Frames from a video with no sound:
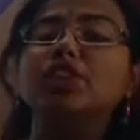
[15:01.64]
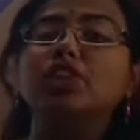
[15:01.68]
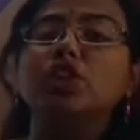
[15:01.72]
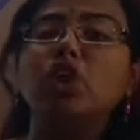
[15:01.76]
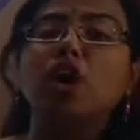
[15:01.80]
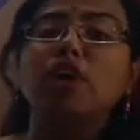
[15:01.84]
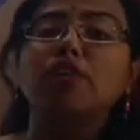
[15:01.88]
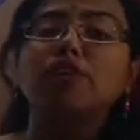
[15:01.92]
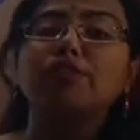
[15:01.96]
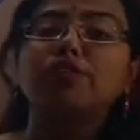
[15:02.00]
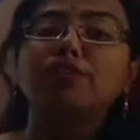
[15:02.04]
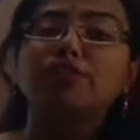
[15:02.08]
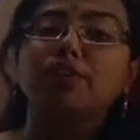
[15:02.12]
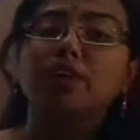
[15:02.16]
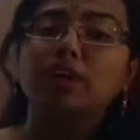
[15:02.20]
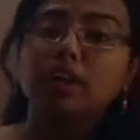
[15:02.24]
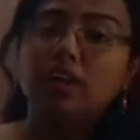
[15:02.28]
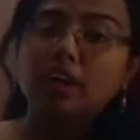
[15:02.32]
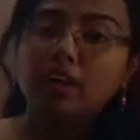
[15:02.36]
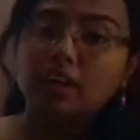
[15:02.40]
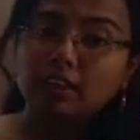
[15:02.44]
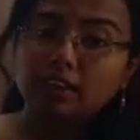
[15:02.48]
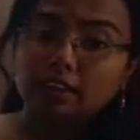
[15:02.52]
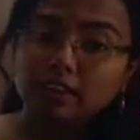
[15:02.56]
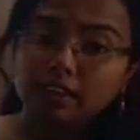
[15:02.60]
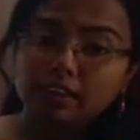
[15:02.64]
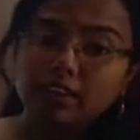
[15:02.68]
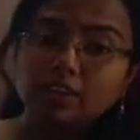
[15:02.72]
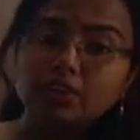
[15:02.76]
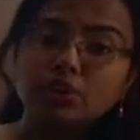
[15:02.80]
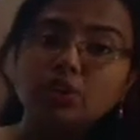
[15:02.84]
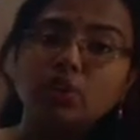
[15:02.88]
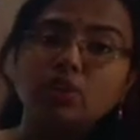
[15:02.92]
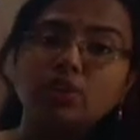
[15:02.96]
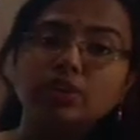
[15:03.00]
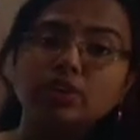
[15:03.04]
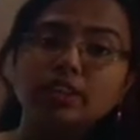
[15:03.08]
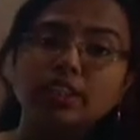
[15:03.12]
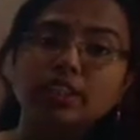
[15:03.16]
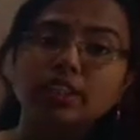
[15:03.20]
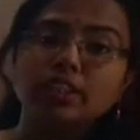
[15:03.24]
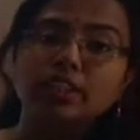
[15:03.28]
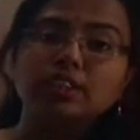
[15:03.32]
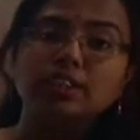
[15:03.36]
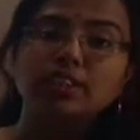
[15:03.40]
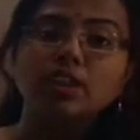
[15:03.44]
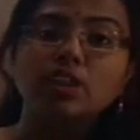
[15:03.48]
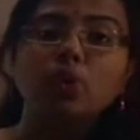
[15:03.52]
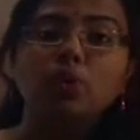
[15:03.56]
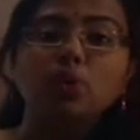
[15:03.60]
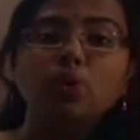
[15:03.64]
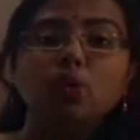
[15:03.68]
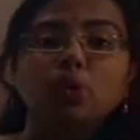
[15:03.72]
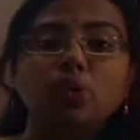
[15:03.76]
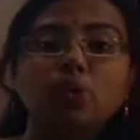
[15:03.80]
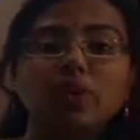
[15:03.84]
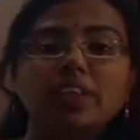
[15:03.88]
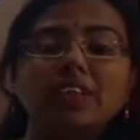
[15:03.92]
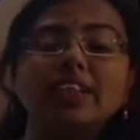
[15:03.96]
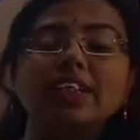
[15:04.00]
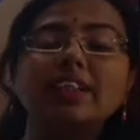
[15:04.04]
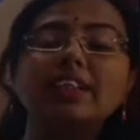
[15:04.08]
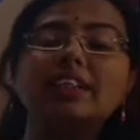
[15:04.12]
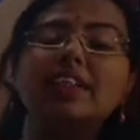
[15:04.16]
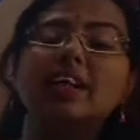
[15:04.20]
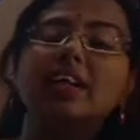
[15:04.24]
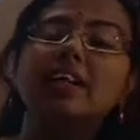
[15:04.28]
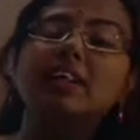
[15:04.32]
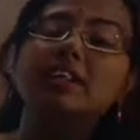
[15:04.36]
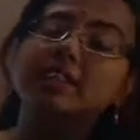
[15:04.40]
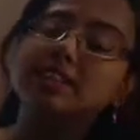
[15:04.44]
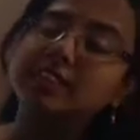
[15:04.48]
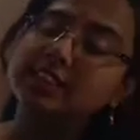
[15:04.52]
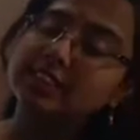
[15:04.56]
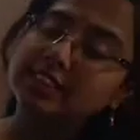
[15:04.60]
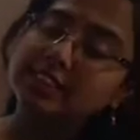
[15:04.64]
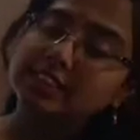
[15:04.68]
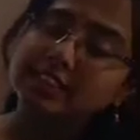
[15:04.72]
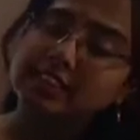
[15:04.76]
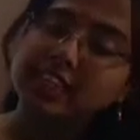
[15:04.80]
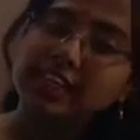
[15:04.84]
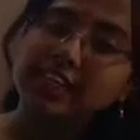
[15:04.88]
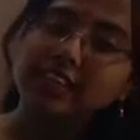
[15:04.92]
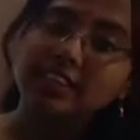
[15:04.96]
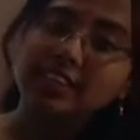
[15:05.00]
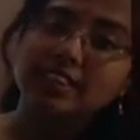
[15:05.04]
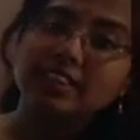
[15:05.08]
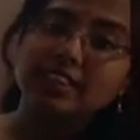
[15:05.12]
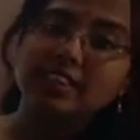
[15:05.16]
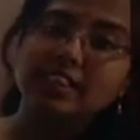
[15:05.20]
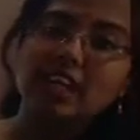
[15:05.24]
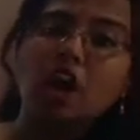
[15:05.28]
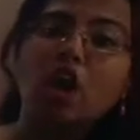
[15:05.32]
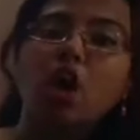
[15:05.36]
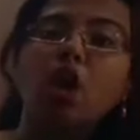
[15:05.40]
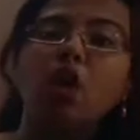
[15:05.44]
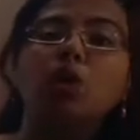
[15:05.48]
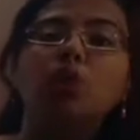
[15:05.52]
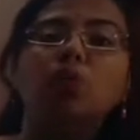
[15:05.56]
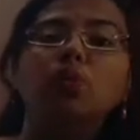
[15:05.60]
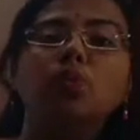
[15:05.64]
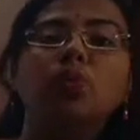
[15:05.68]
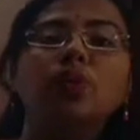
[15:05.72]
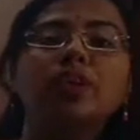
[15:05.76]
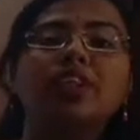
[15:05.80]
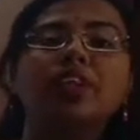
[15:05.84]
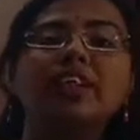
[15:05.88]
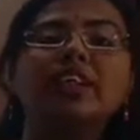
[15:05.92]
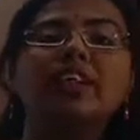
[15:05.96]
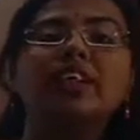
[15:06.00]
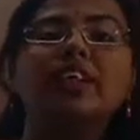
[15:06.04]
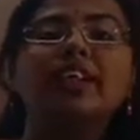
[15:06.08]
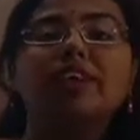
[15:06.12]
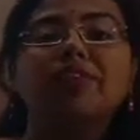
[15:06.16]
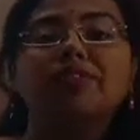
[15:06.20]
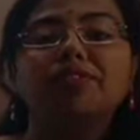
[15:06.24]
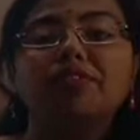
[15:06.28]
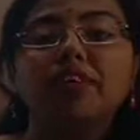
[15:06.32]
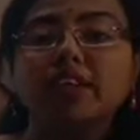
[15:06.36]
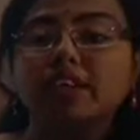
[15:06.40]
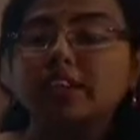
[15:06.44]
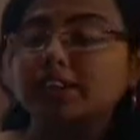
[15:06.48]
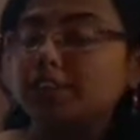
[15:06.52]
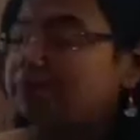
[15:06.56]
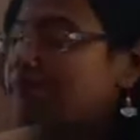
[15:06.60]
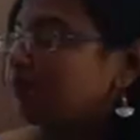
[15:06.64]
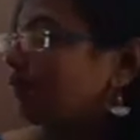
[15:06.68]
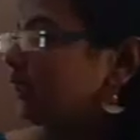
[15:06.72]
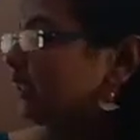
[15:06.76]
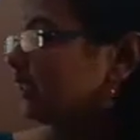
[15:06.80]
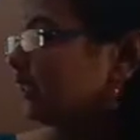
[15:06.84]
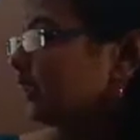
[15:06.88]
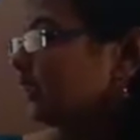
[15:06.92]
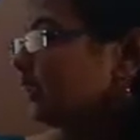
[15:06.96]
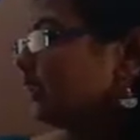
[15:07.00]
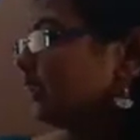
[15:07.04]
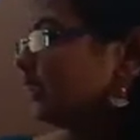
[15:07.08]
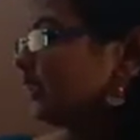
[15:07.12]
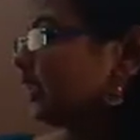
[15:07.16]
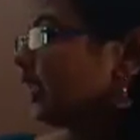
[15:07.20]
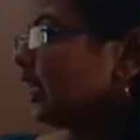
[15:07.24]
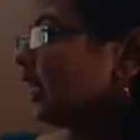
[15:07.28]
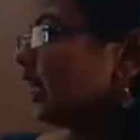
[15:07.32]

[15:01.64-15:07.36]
of resources within the states or within different places.